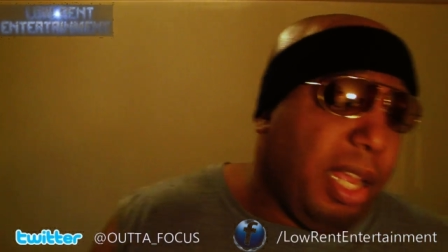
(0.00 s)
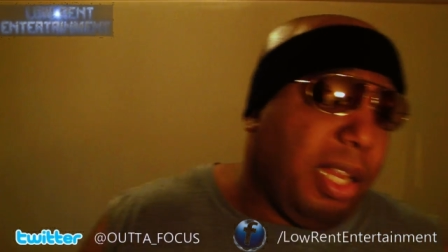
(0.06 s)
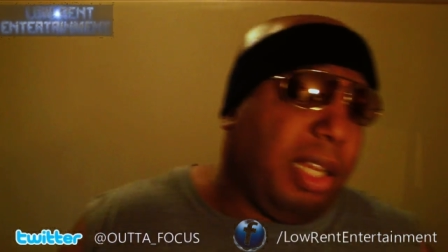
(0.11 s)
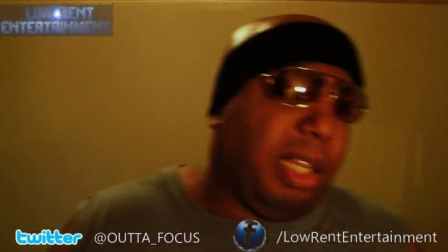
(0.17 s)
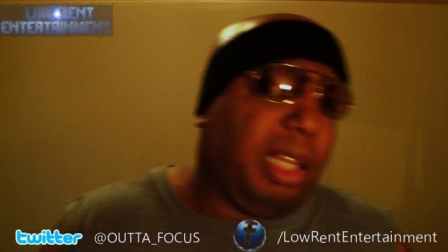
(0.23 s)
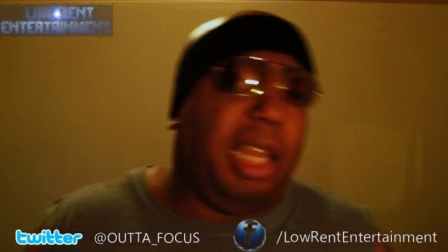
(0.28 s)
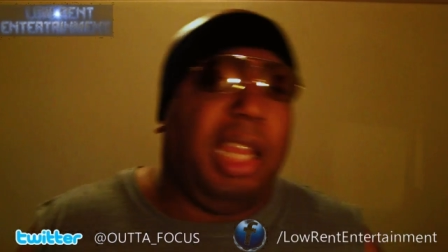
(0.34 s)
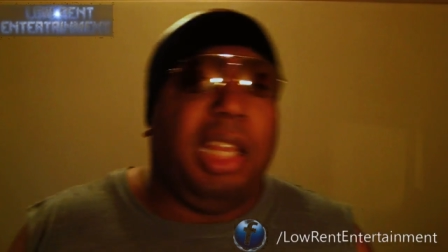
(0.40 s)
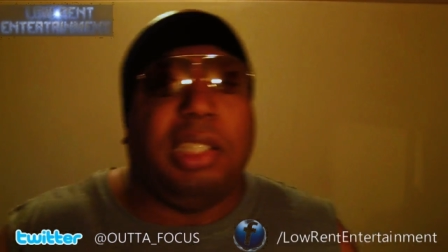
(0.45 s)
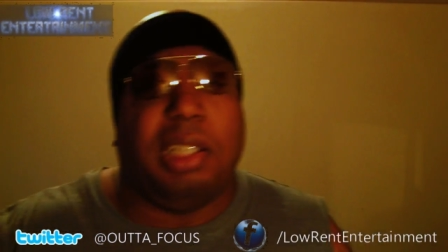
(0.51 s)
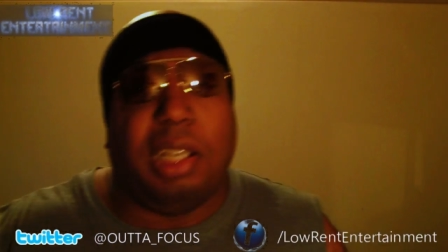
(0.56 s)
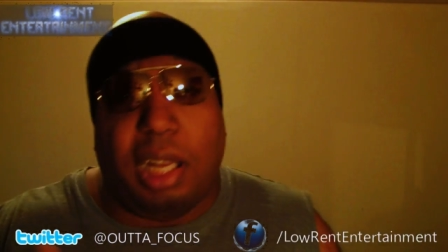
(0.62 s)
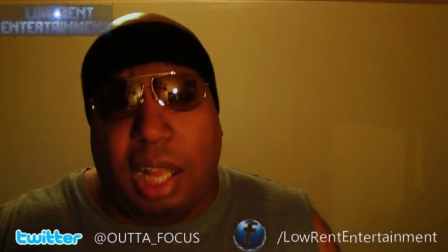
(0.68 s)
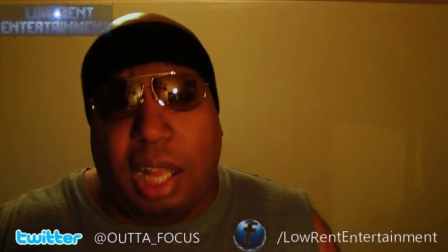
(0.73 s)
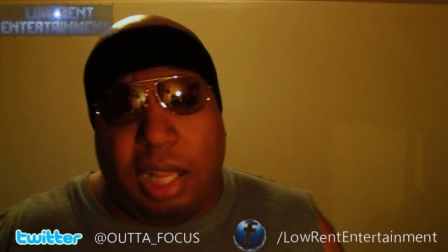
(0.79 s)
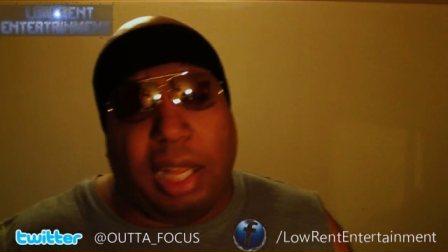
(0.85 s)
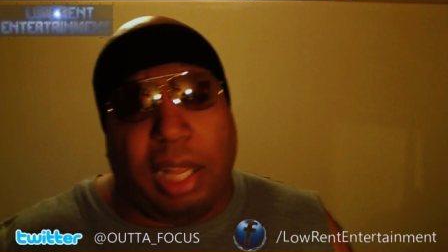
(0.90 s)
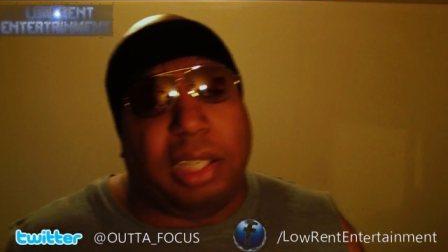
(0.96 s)
The keys that
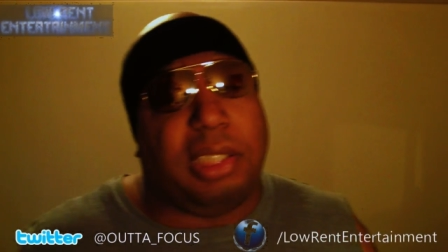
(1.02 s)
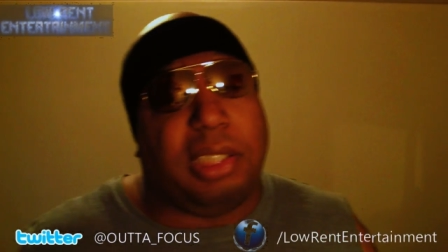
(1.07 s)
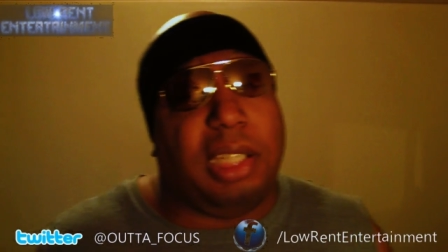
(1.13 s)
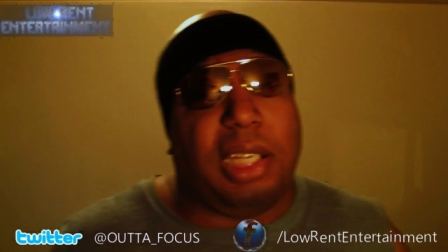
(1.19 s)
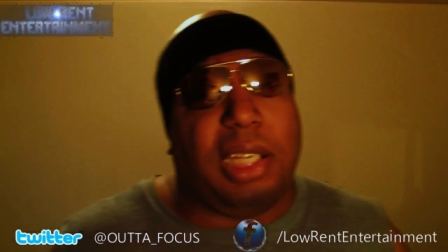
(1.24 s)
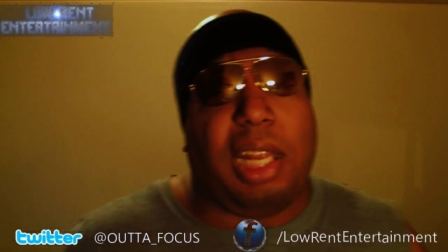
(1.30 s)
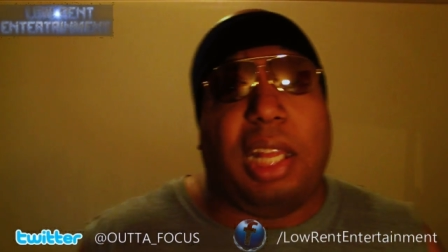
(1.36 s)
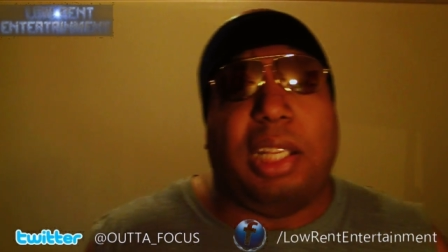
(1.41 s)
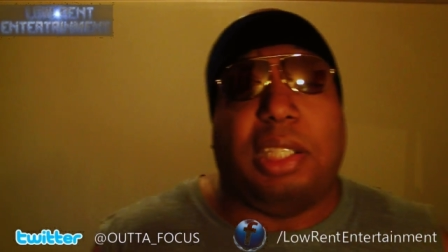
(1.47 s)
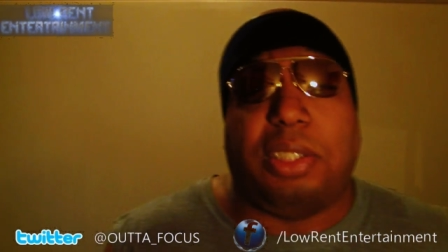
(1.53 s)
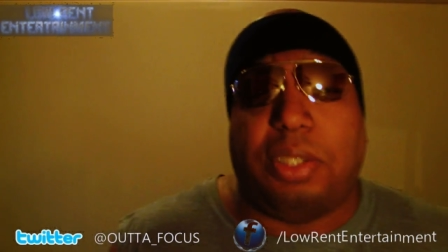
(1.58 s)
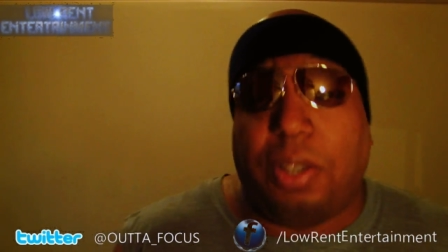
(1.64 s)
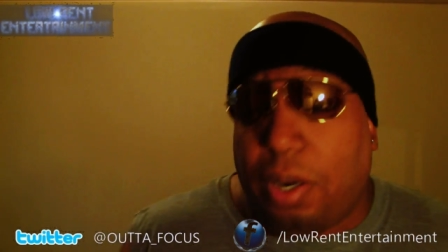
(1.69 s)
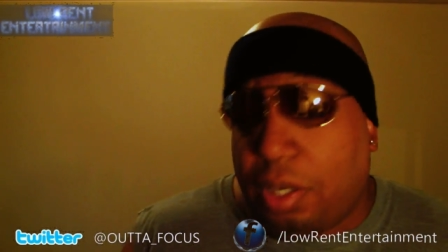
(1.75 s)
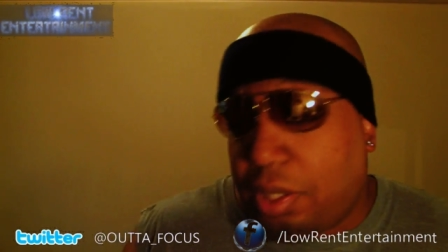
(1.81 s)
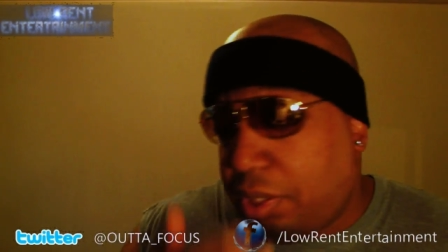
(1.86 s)
I, like I said, I started